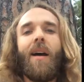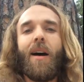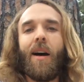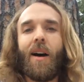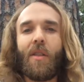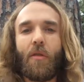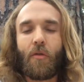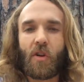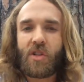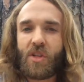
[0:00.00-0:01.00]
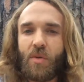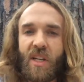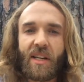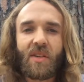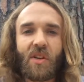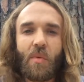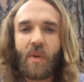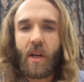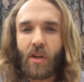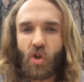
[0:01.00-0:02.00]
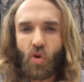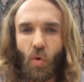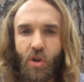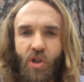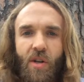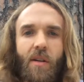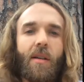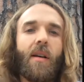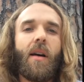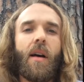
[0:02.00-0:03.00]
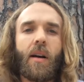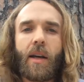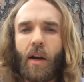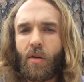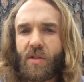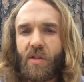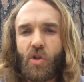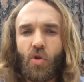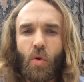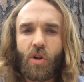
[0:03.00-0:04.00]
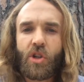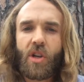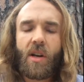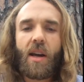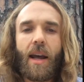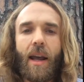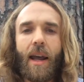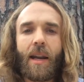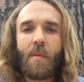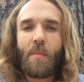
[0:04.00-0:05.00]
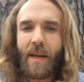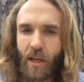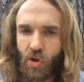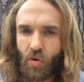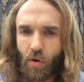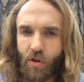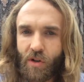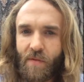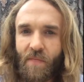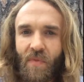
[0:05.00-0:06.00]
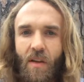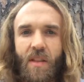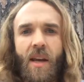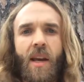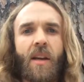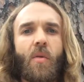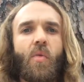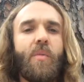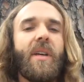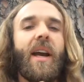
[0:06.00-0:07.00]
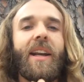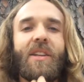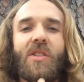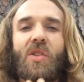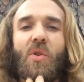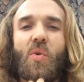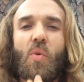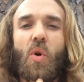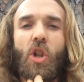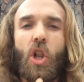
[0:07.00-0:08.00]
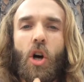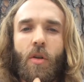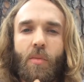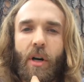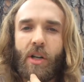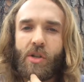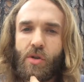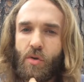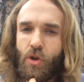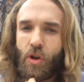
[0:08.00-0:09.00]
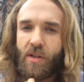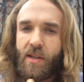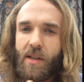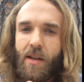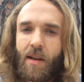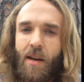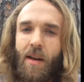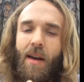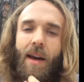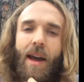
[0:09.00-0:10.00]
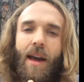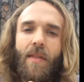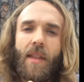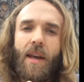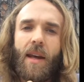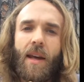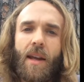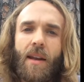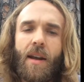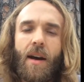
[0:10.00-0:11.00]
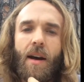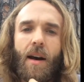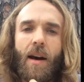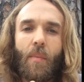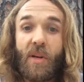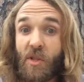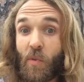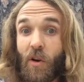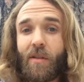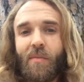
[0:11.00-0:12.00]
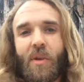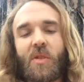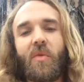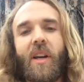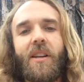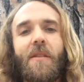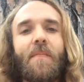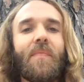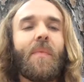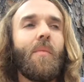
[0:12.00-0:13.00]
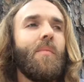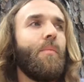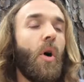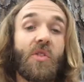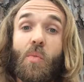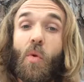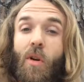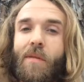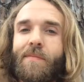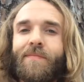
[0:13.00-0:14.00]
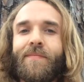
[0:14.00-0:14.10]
The first 2 dates are going to be in Georgia, Carrollton, Georgia, and Macon, Georgia. And then we'll be heading to Long Branch, New Jersey, and then Pittsburgh, Pennsylvania, Baltimore,